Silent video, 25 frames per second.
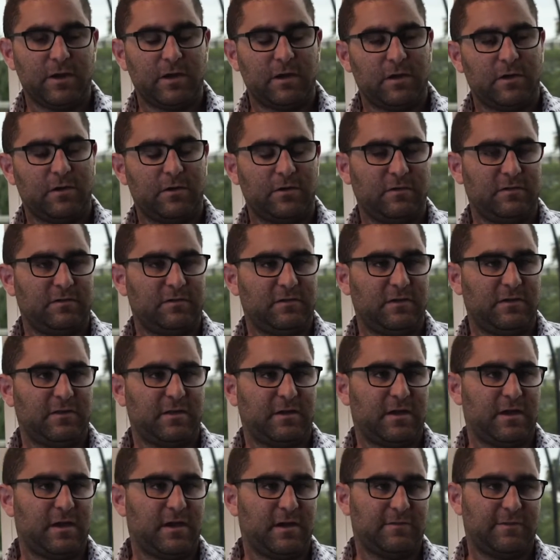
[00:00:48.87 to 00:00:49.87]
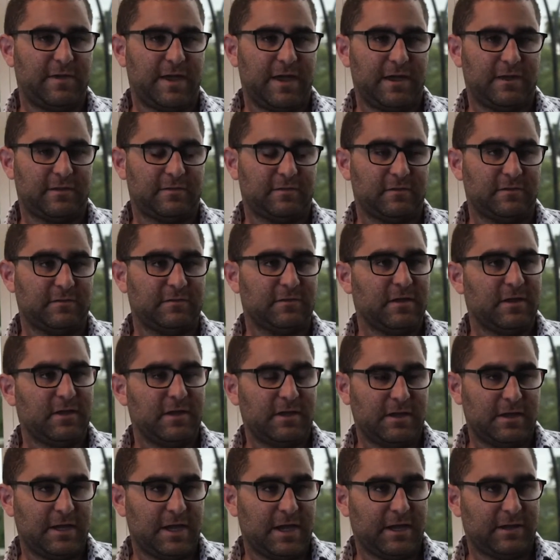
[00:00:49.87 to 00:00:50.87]
currency that kind of acts as
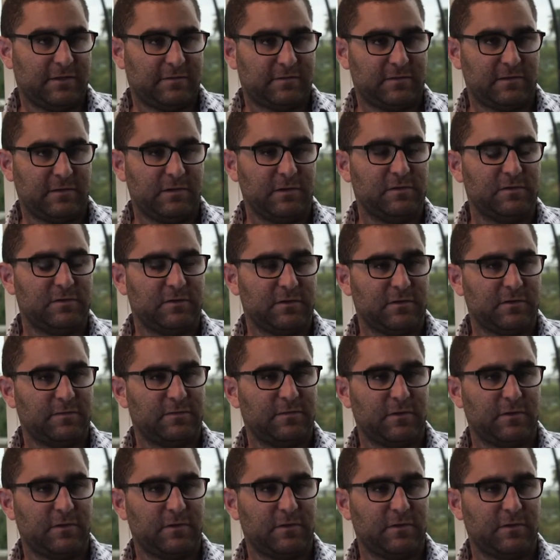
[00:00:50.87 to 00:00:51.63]
gas to use it.